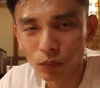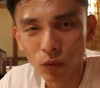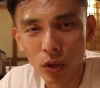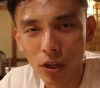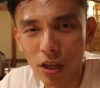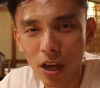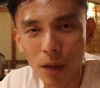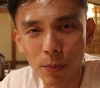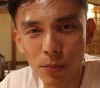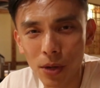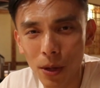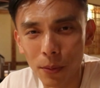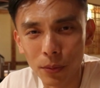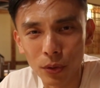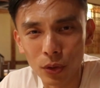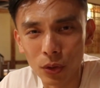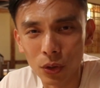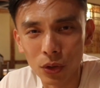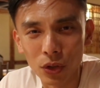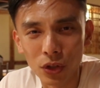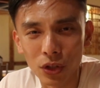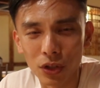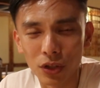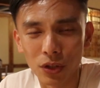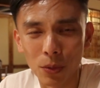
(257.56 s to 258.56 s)
Yum
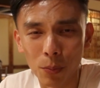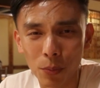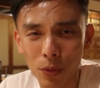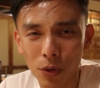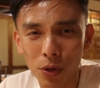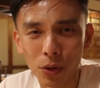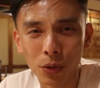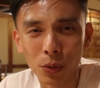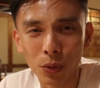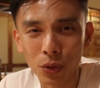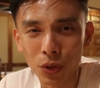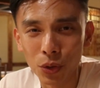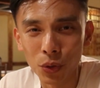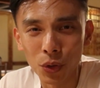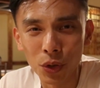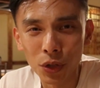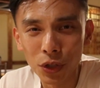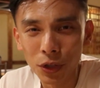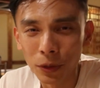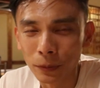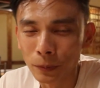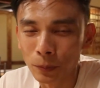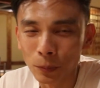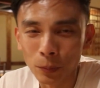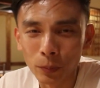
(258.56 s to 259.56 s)
sauce is the miracle sauce.
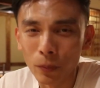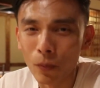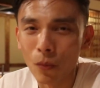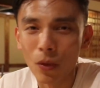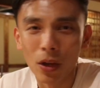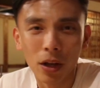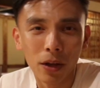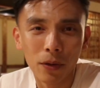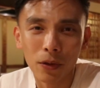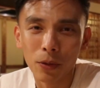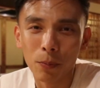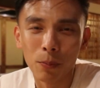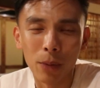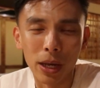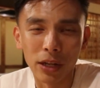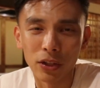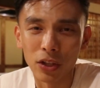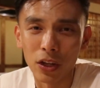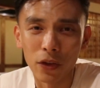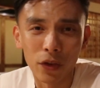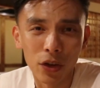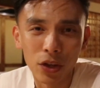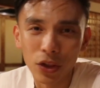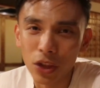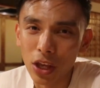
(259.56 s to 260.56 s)
Makes
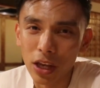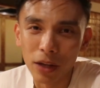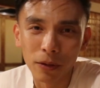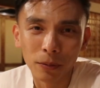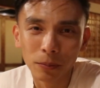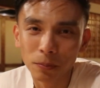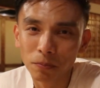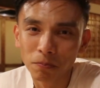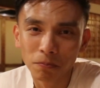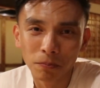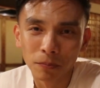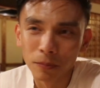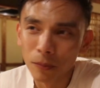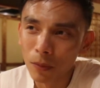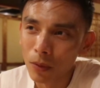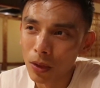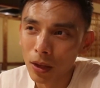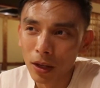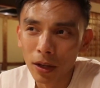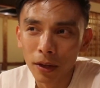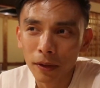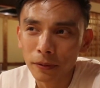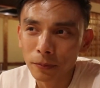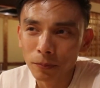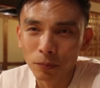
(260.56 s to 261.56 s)
everything
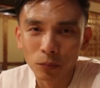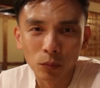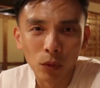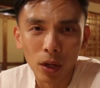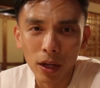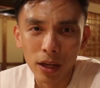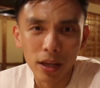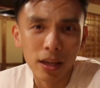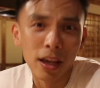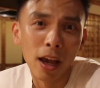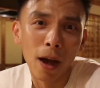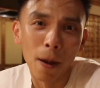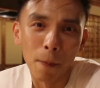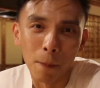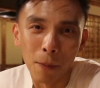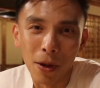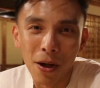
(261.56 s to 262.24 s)
yum.